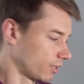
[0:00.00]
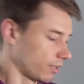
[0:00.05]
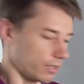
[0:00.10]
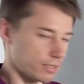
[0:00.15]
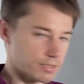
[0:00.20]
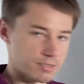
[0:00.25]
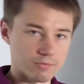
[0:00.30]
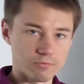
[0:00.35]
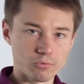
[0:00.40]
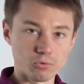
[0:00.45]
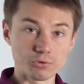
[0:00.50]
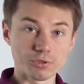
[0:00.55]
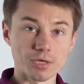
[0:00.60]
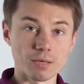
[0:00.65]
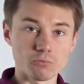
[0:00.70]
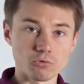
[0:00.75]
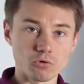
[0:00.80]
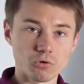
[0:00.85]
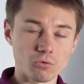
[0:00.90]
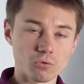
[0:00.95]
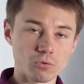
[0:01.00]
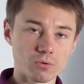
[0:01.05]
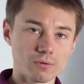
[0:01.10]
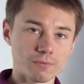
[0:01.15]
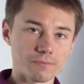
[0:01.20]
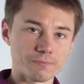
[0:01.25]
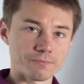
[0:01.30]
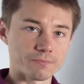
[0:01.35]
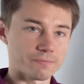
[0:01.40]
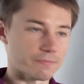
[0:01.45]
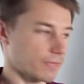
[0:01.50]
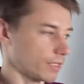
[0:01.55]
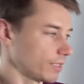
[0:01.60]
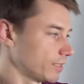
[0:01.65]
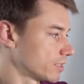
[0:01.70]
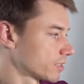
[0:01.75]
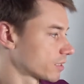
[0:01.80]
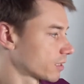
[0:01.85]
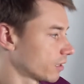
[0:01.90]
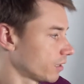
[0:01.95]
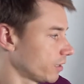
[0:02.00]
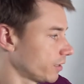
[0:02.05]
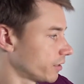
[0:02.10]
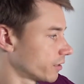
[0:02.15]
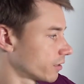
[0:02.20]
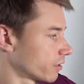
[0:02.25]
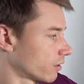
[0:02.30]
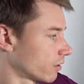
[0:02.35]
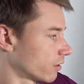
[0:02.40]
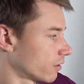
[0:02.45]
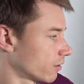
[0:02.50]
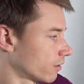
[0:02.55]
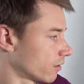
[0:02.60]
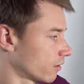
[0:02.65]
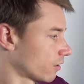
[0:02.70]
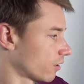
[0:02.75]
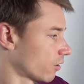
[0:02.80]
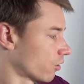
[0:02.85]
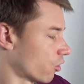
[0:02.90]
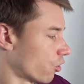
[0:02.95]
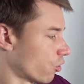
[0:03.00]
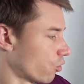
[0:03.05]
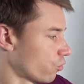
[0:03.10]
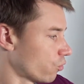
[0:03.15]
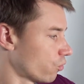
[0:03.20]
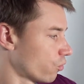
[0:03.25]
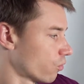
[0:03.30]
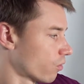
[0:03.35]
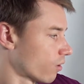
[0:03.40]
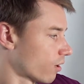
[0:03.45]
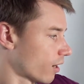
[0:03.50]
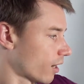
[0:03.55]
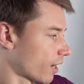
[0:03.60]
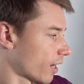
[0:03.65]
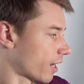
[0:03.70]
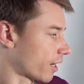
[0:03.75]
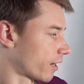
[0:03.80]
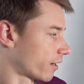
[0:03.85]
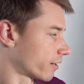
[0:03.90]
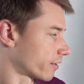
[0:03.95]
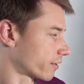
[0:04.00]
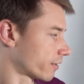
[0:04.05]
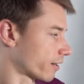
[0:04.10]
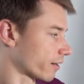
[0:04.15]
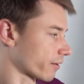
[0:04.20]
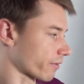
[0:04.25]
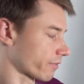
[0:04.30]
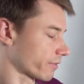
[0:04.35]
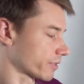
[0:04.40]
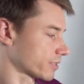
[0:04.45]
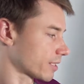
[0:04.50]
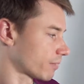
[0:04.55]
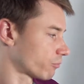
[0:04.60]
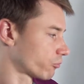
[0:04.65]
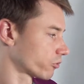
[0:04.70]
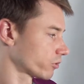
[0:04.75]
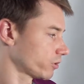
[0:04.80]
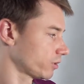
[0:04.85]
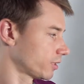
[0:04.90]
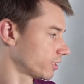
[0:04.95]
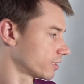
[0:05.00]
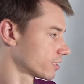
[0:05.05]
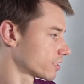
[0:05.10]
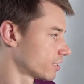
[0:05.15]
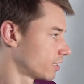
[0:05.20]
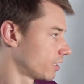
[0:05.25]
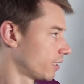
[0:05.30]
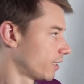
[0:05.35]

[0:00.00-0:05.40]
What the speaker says: It's a full-time role. It's clear who are the subordinates,